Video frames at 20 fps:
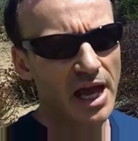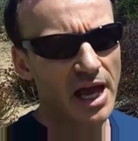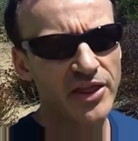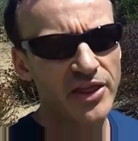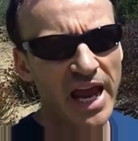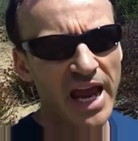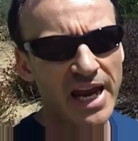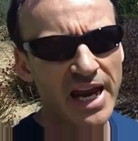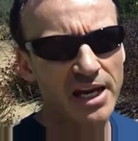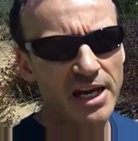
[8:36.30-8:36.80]

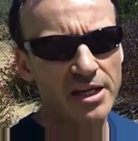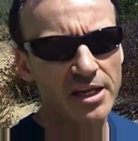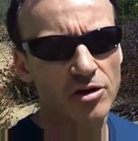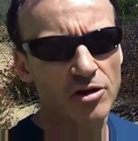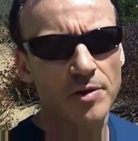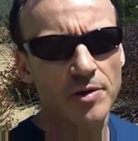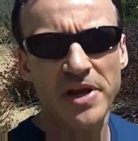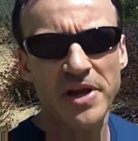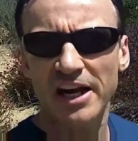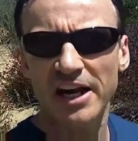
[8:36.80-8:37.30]
And then you
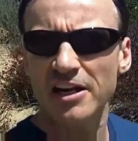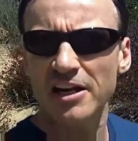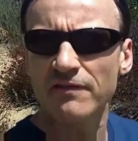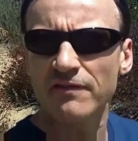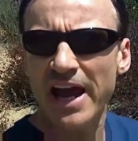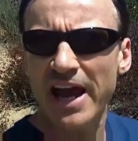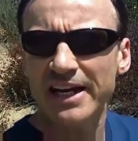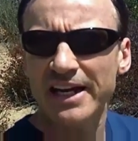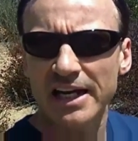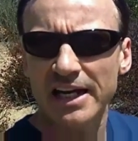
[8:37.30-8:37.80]
could be at an
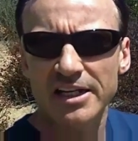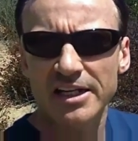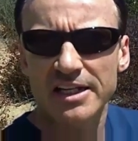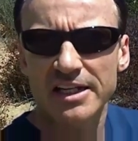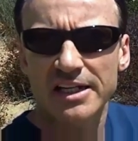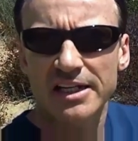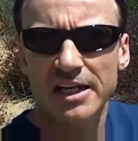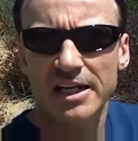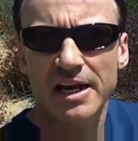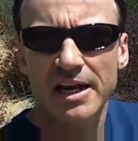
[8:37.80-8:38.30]
event
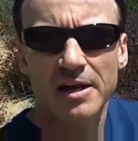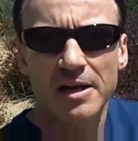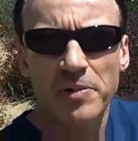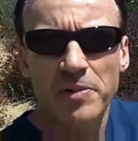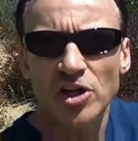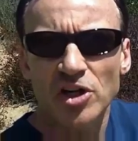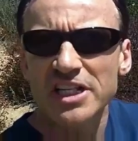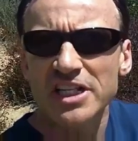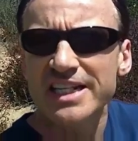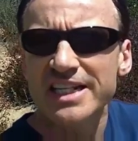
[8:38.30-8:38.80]
and the
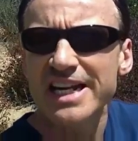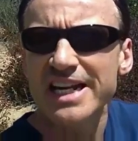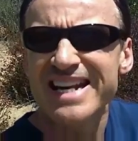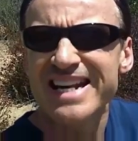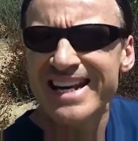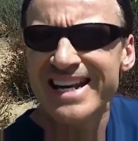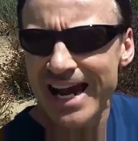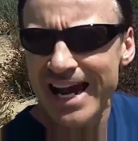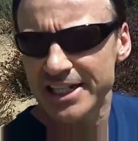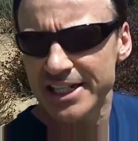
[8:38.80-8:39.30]
person
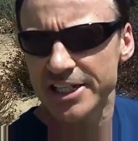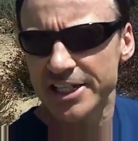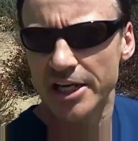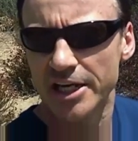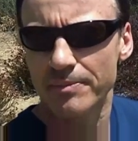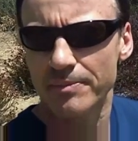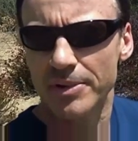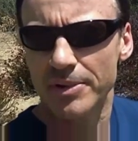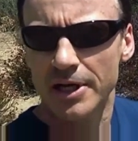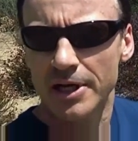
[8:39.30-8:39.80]
sitting next to
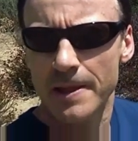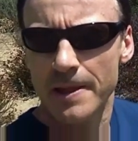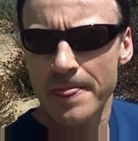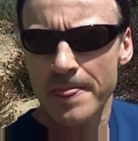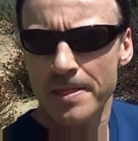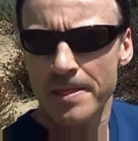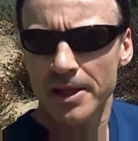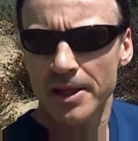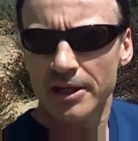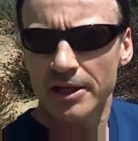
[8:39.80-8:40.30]
them
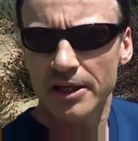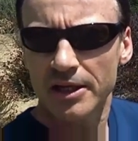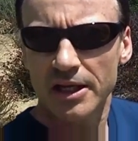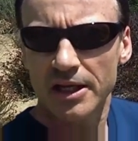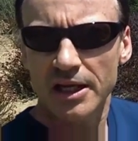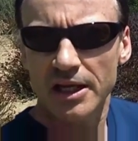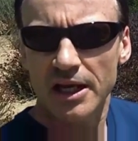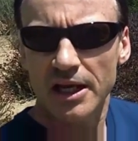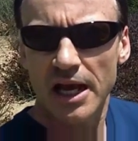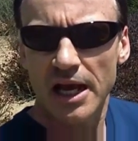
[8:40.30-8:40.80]

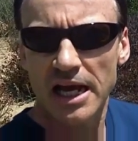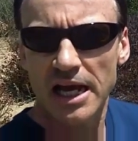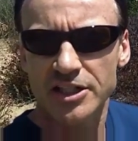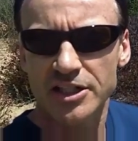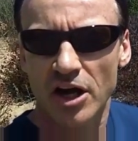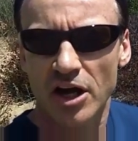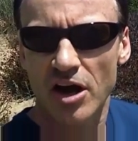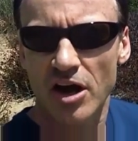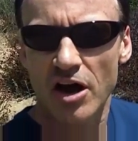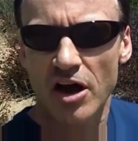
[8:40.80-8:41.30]

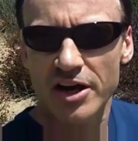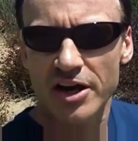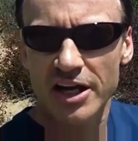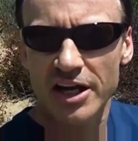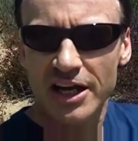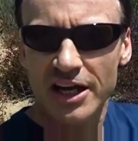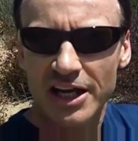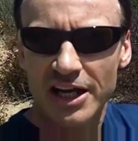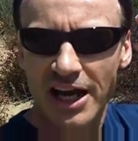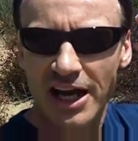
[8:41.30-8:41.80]
has got
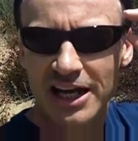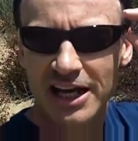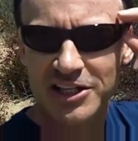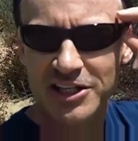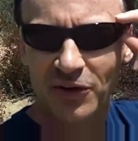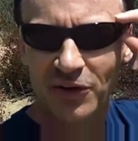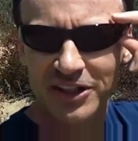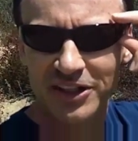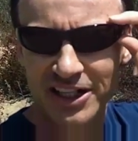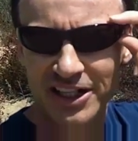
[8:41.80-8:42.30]
on a
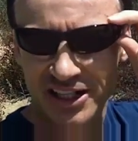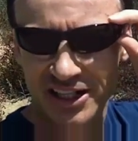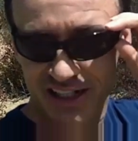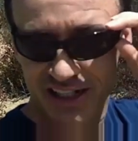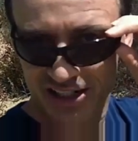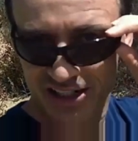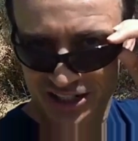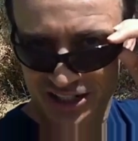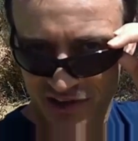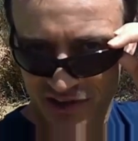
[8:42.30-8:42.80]
totally
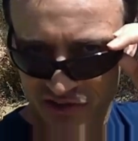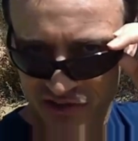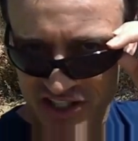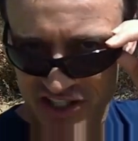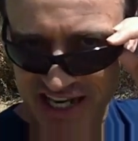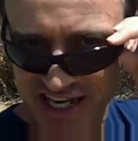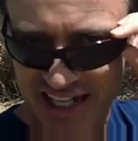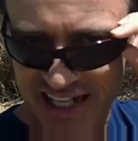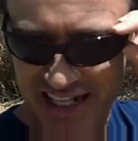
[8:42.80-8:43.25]
different